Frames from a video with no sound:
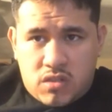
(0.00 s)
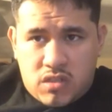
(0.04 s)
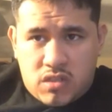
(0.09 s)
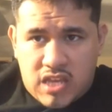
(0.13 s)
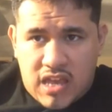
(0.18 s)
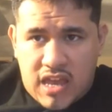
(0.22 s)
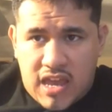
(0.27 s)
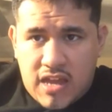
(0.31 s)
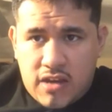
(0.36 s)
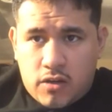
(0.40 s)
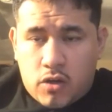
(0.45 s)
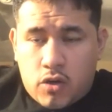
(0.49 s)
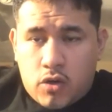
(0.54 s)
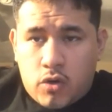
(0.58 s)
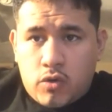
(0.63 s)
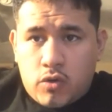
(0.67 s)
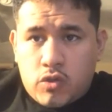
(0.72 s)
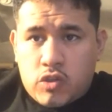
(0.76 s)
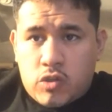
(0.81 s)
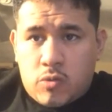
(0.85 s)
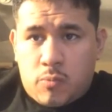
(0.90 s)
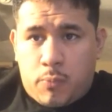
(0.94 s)
Ted
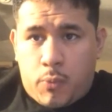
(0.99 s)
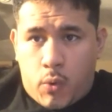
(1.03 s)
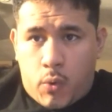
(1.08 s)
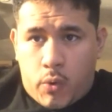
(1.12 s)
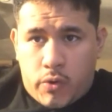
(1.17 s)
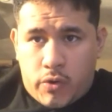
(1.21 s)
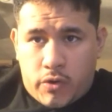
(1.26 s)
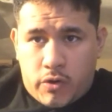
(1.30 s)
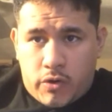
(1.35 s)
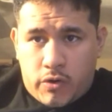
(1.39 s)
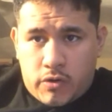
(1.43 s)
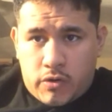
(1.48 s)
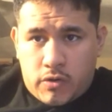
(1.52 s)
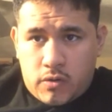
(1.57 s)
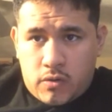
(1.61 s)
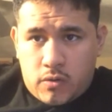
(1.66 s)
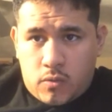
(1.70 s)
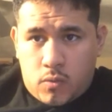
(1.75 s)
Cruz supporter